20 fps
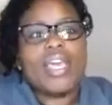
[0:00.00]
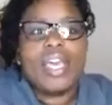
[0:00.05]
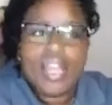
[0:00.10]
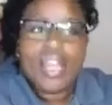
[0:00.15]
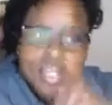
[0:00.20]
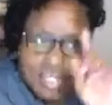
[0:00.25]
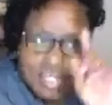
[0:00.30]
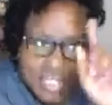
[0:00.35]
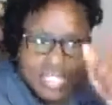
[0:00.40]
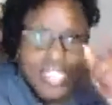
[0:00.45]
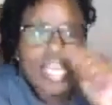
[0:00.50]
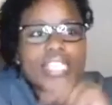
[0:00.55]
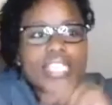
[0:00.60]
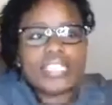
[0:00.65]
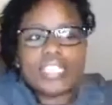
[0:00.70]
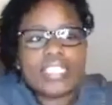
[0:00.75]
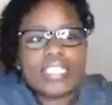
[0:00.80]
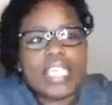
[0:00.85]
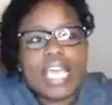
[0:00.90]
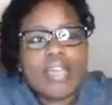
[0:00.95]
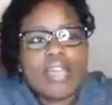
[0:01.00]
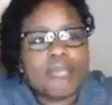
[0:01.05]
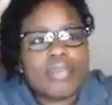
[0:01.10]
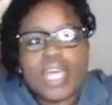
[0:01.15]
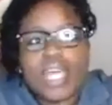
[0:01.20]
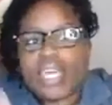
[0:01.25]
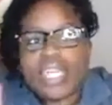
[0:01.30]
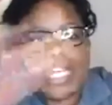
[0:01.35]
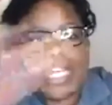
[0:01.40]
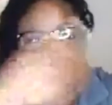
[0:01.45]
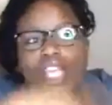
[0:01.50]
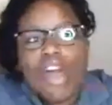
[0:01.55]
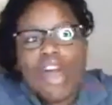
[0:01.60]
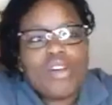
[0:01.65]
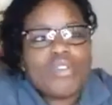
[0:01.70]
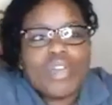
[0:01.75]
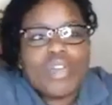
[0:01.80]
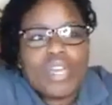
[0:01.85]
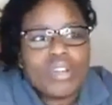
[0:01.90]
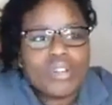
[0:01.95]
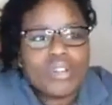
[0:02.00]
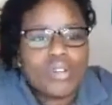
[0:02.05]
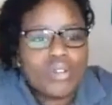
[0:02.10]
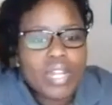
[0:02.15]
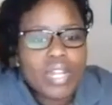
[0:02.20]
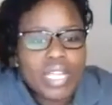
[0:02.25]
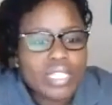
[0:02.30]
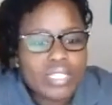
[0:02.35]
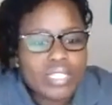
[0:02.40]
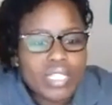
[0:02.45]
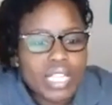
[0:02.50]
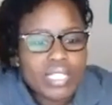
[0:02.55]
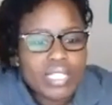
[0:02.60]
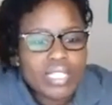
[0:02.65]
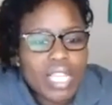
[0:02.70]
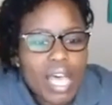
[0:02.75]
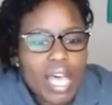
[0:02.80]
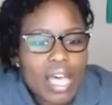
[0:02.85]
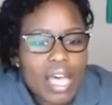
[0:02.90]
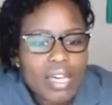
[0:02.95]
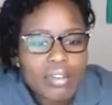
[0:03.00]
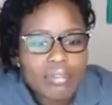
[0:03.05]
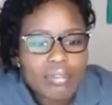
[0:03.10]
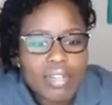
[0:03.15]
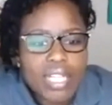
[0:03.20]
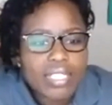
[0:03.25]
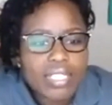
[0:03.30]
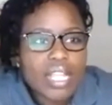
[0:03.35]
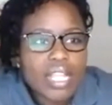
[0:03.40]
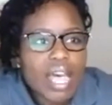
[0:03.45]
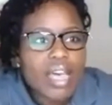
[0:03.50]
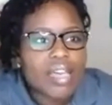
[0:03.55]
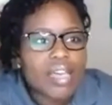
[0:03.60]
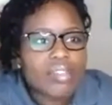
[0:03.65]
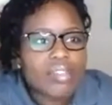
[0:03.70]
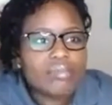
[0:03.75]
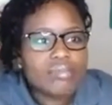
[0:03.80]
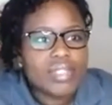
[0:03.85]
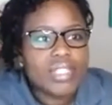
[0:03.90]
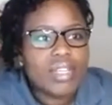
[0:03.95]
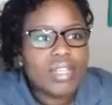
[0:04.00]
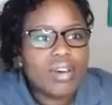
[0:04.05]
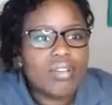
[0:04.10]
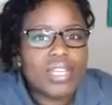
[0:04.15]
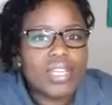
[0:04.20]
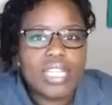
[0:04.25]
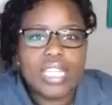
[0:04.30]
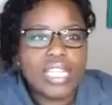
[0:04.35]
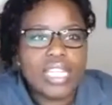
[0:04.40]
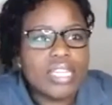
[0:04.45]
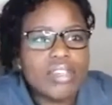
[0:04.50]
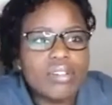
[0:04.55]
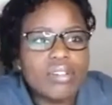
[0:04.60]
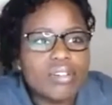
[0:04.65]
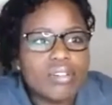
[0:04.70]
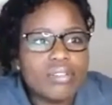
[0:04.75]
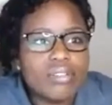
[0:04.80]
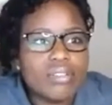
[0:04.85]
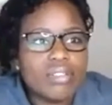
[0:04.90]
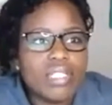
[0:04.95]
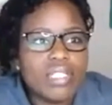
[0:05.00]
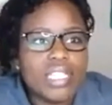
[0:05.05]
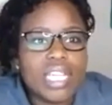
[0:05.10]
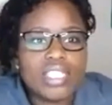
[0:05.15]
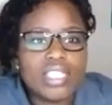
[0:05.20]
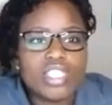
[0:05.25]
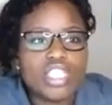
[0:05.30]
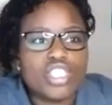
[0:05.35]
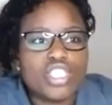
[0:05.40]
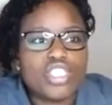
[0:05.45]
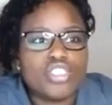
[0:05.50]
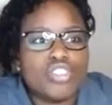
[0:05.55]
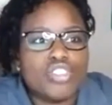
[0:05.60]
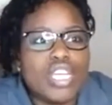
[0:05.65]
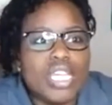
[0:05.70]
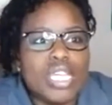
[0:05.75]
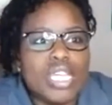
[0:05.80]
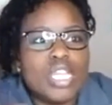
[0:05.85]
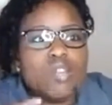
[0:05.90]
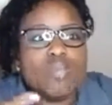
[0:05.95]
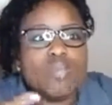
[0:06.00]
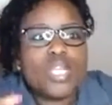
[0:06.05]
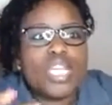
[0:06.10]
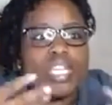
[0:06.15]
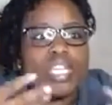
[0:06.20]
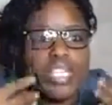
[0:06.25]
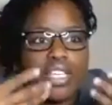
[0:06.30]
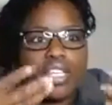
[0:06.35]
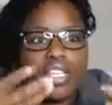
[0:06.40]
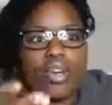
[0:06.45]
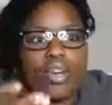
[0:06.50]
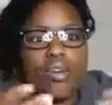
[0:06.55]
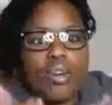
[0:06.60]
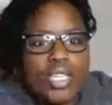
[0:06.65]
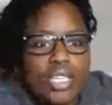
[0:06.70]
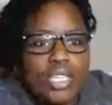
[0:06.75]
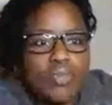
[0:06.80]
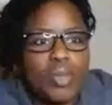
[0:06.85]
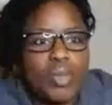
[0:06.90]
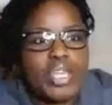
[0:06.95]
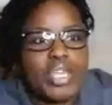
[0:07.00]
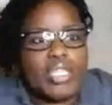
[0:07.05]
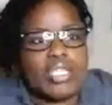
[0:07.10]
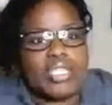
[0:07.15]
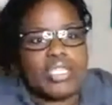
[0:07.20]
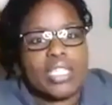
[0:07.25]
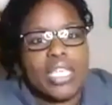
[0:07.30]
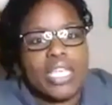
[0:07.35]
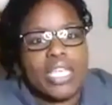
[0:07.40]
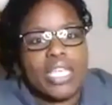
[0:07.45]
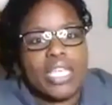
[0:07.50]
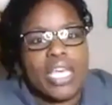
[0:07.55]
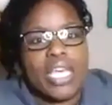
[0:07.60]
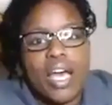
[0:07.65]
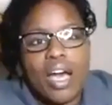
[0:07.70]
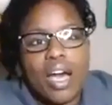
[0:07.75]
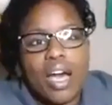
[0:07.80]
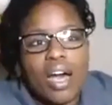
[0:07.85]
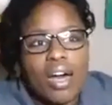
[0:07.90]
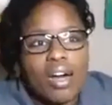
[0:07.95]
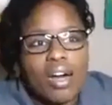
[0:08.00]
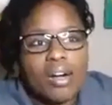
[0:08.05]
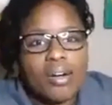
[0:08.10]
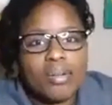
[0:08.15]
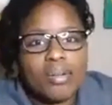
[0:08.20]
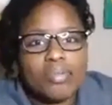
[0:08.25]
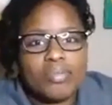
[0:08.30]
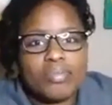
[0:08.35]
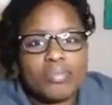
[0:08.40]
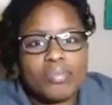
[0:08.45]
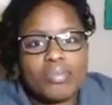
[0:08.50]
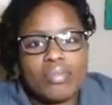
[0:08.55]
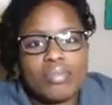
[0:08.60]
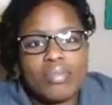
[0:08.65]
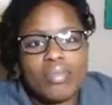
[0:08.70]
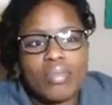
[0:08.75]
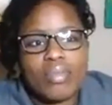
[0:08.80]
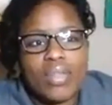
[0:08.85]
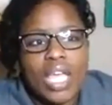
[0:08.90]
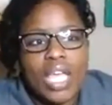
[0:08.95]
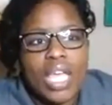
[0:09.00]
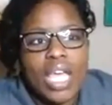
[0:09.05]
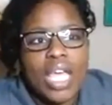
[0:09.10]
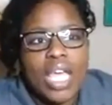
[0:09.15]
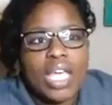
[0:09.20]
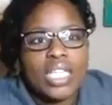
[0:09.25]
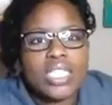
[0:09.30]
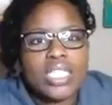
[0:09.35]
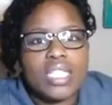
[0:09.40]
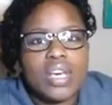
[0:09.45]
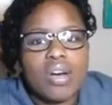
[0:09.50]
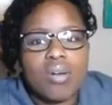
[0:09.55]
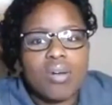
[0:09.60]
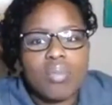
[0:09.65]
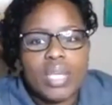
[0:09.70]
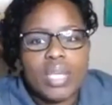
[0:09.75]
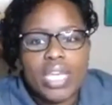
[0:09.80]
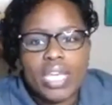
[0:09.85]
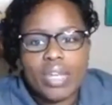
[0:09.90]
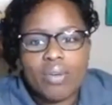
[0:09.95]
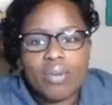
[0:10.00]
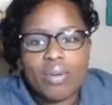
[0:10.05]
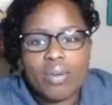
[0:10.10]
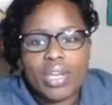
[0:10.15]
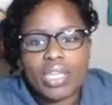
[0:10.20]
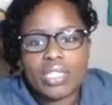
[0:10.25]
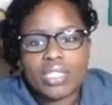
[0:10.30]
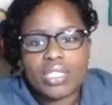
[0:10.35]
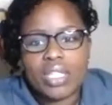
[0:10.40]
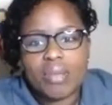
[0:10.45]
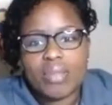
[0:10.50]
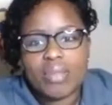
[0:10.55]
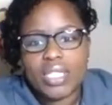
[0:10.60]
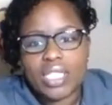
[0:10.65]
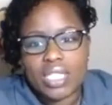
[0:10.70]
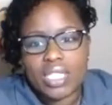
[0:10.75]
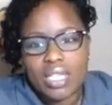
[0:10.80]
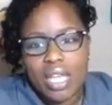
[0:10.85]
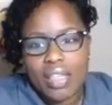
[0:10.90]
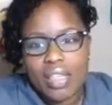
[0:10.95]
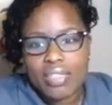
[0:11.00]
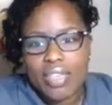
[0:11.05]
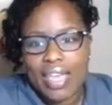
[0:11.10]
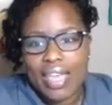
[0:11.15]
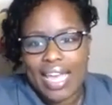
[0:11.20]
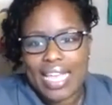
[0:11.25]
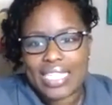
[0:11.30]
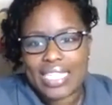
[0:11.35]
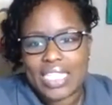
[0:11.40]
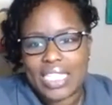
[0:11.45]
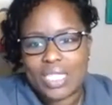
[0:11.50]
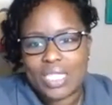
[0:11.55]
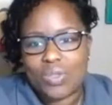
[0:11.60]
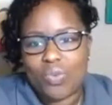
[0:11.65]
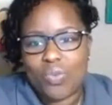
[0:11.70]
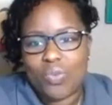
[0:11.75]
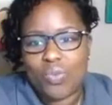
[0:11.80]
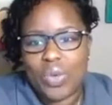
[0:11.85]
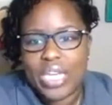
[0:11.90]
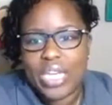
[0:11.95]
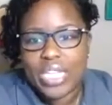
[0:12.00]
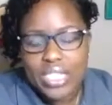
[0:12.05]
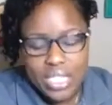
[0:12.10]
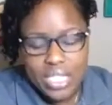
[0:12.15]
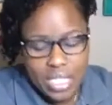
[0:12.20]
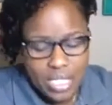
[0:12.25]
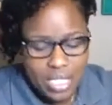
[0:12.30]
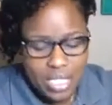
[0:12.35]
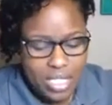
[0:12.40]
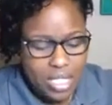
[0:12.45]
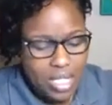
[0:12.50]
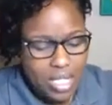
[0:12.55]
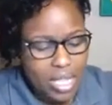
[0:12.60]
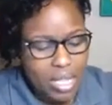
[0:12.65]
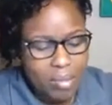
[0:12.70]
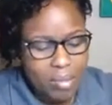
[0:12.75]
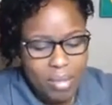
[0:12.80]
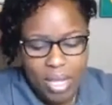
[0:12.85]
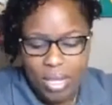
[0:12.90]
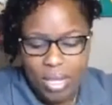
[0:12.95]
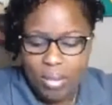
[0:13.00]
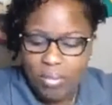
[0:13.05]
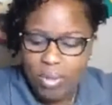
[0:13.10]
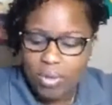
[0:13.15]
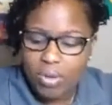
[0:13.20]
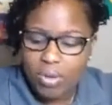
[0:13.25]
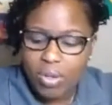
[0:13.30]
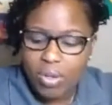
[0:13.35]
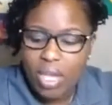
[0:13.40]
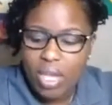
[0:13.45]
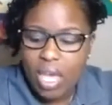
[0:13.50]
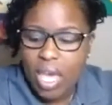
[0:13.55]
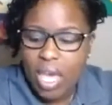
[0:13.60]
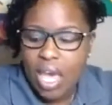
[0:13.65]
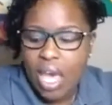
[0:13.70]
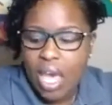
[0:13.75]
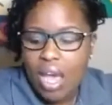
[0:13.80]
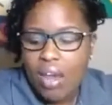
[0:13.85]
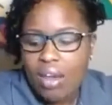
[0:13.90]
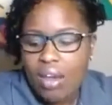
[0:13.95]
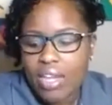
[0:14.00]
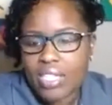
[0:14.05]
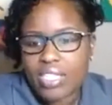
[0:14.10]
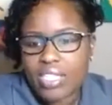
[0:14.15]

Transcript: That's the same thing. That's all you have to do. That's not illegal. That's just eliminating your expense. So anyways, let me see. I think I just went to sleep, my computer. All right.